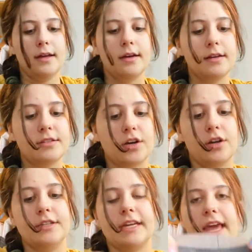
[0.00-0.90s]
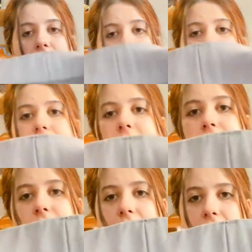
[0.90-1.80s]
It's called Kerrits,
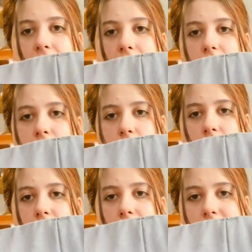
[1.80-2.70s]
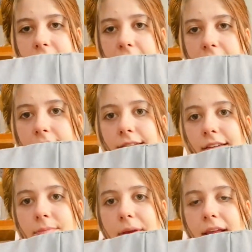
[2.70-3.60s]
K E R R I T S,
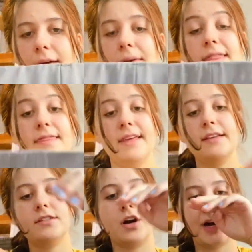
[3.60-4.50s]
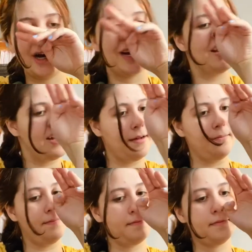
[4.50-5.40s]
size medium. And these are
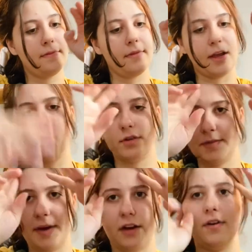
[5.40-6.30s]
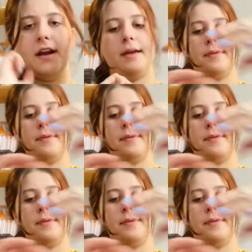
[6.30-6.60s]
um, like horseback riding